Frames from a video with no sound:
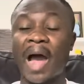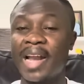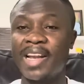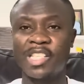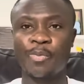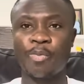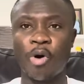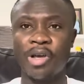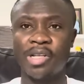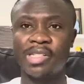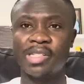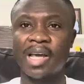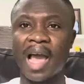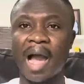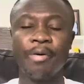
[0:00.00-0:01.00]
At this point,
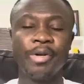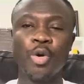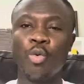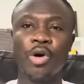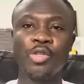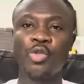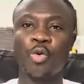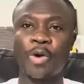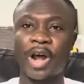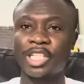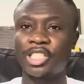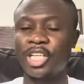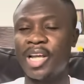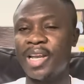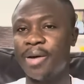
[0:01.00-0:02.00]
I wouldn't want to
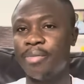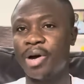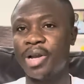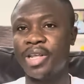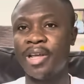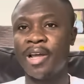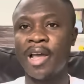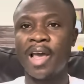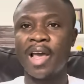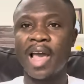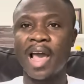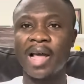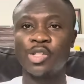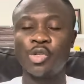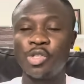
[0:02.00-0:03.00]
rush anybody
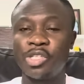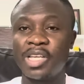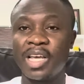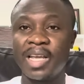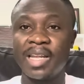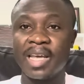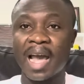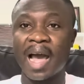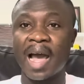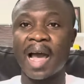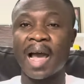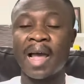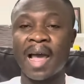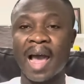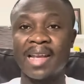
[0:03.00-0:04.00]
to say they are
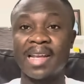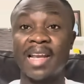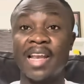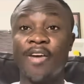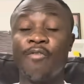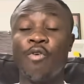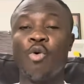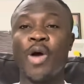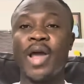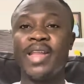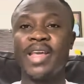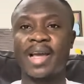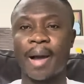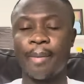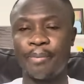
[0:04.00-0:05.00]
at a level where they
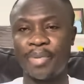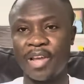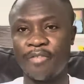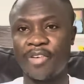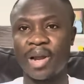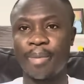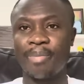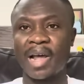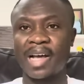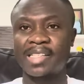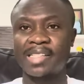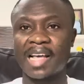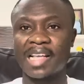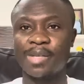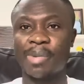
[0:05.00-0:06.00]
can play for the Black
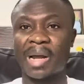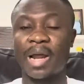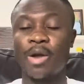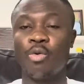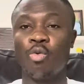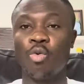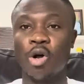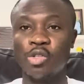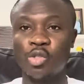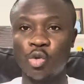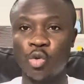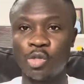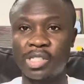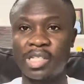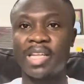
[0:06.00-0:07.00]
Stars, but I want
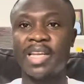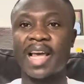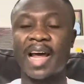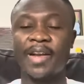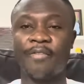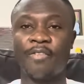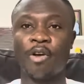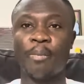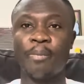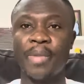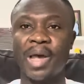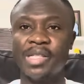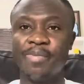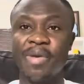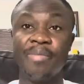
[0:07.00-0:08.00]
to see their
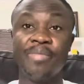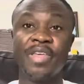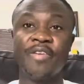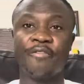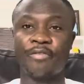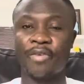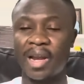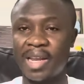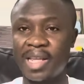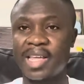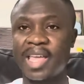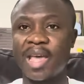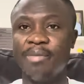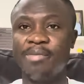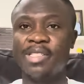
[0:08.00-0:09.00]
development. Maybe in friendly
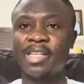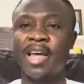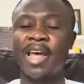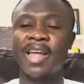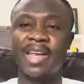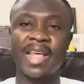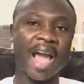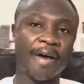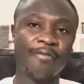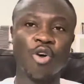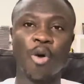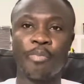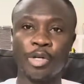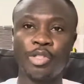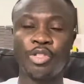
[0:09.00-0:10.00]
games, they have the
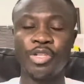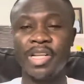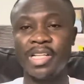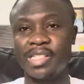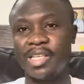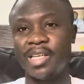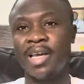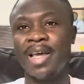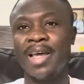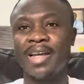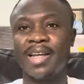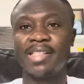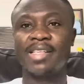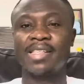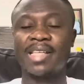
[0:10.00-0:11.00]
opportunity.
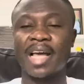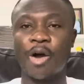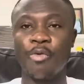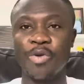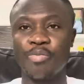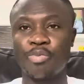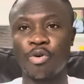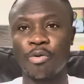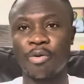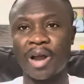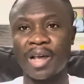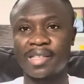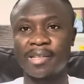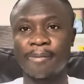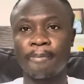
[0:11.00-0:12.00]
This is how we
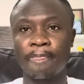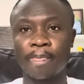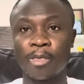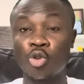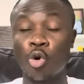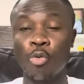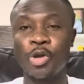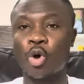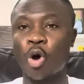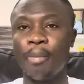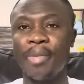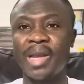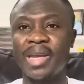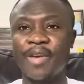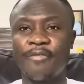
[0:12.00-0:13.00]
progress. So we
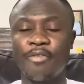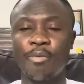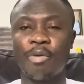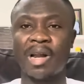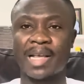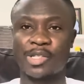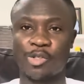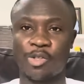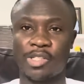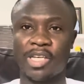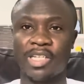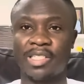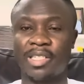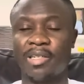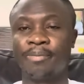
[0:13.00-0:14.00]
commend the Football
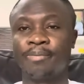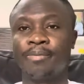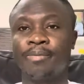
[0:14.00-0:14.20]
Association.